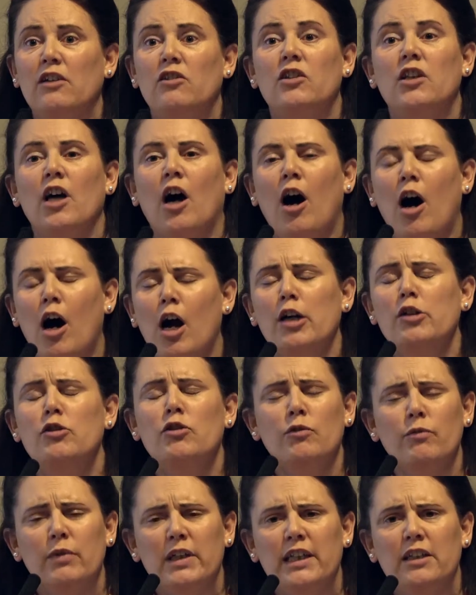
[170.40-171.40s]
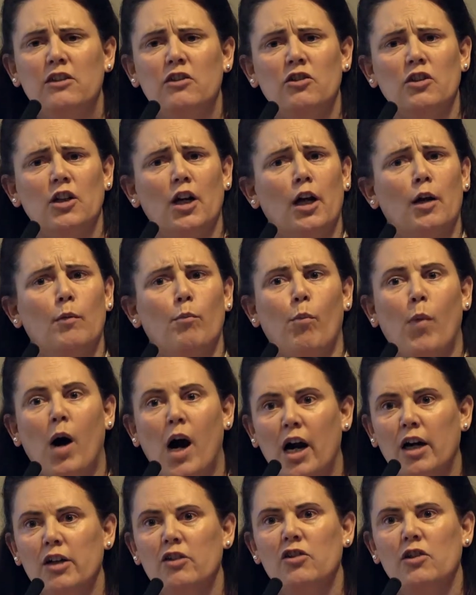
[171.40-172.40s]
the hard to reach and
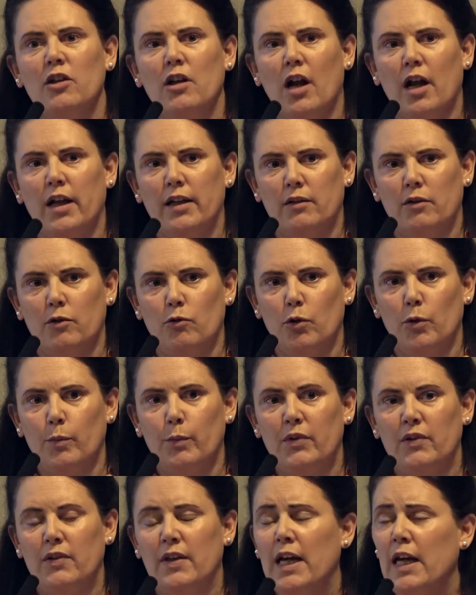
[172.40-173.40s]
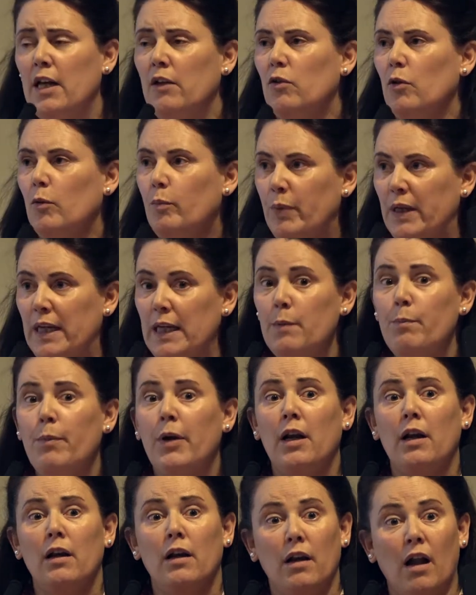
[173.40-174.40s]
marginalised groups, so
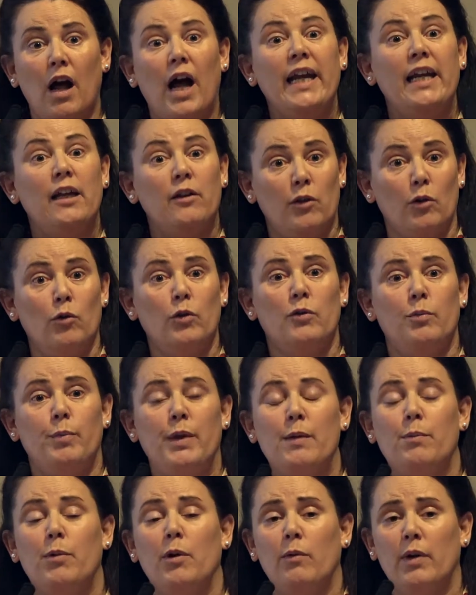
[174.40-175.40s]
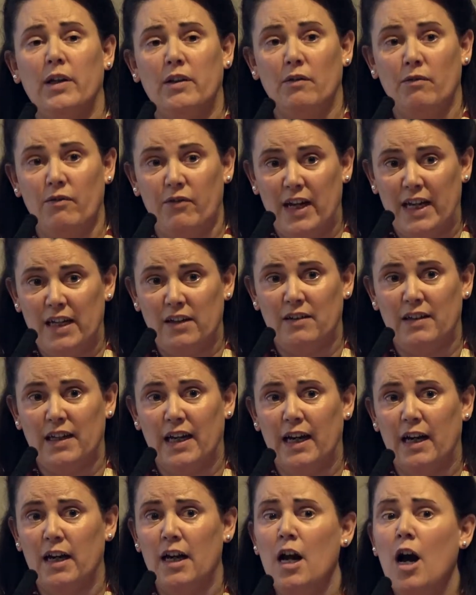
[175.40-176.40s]
people like those people with
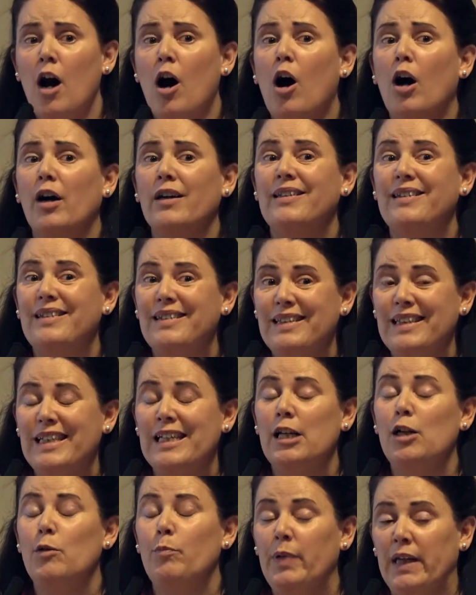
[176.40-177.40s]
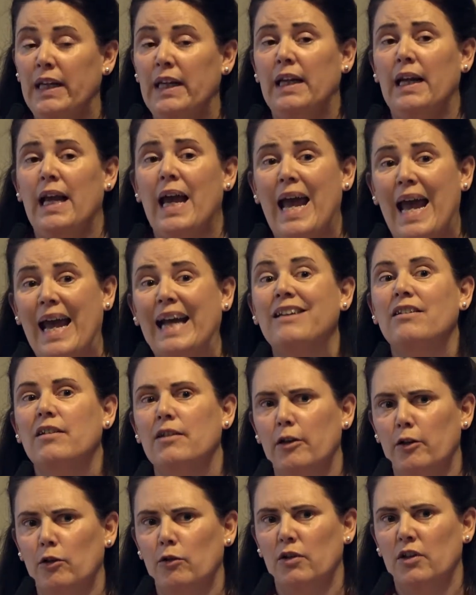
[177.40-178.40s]
aphasia, are still being
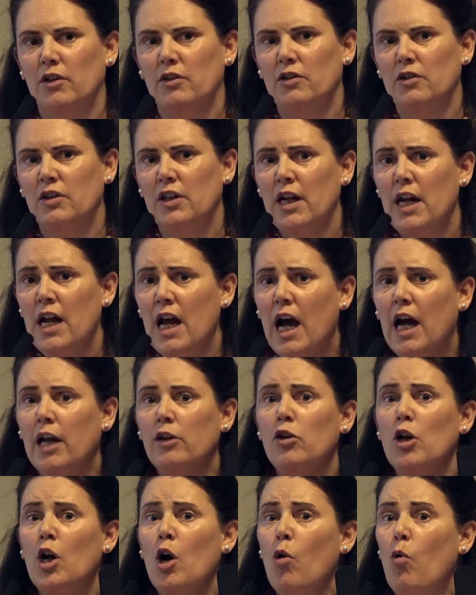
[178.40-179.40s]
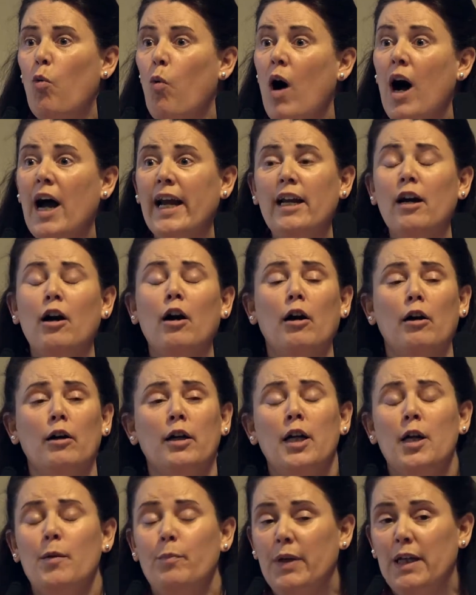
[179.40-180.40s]
excluded. And why are
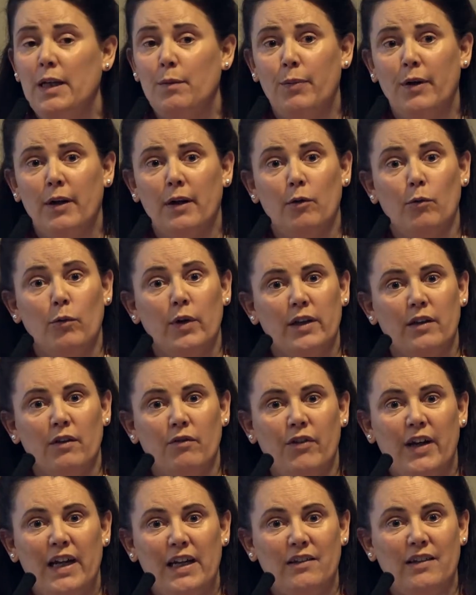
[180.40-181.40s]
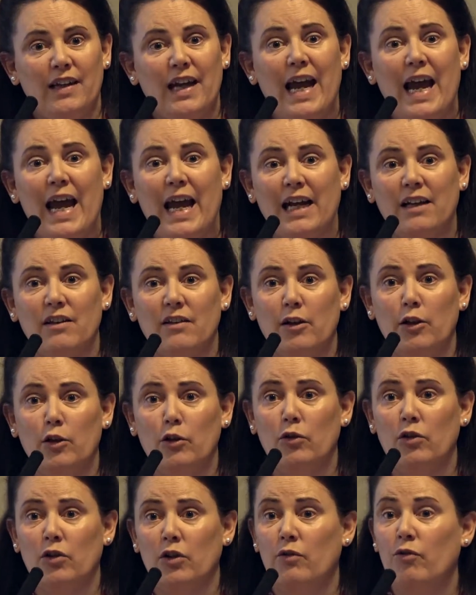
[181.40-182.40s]
people with aphasia
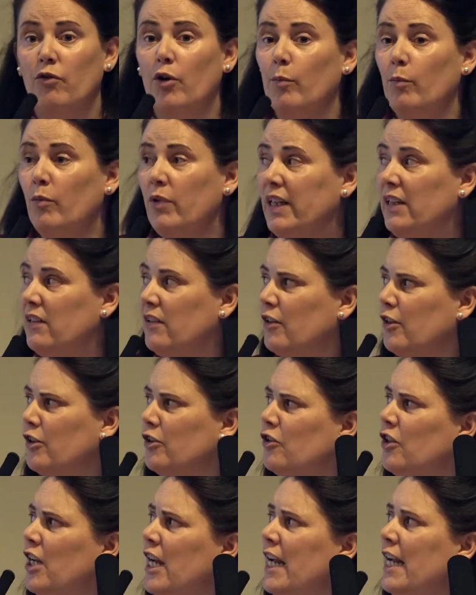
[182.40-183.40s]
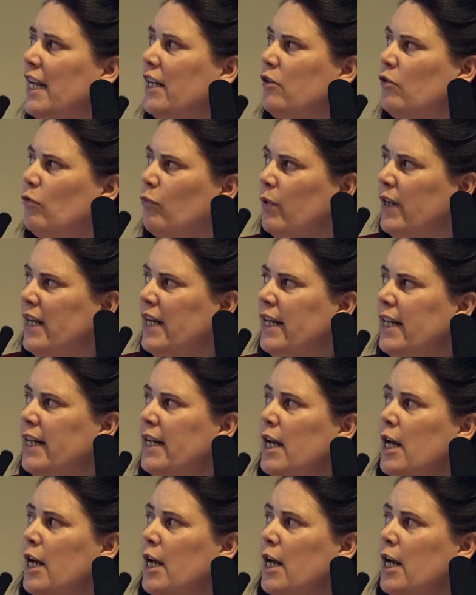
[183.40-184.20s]
excluded from research? It's really